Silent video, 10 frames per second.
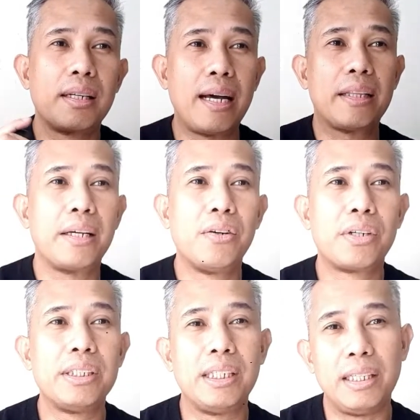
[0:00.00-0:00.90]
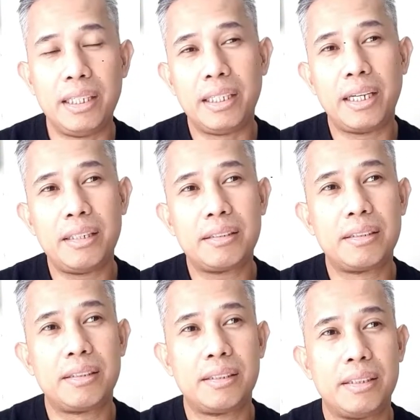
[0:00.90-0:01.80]
categories and
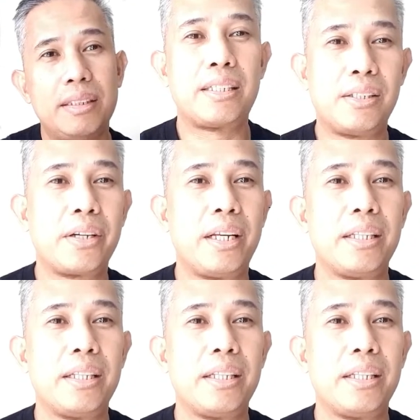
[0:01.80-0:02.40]
details, let's look